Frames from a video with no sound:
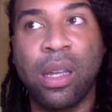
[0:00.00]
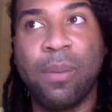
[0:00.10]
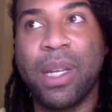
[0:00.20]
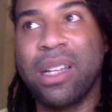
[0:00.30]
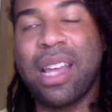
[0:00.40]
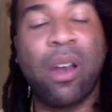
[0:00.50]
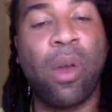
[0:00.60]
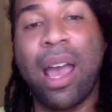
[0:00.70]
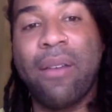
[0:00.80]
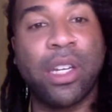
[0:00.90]
because I don't
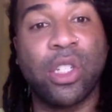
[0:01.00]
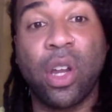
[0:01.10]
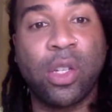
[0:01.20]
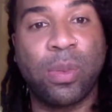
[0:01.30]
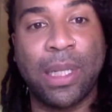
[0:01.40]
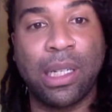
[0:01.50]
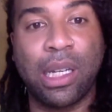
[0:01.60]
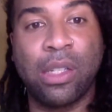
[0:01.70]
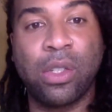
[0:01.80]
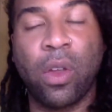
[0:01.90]
have any judgment.
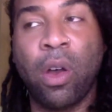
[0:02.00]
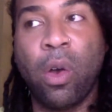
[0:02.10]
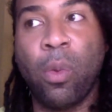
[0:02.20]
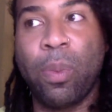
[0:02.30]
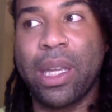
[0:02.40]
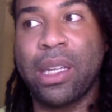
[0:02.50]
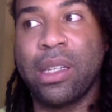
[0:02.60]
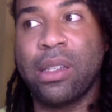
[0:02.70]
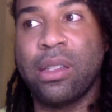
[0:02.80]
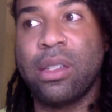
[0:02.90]
And so the hope
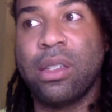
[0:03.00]
is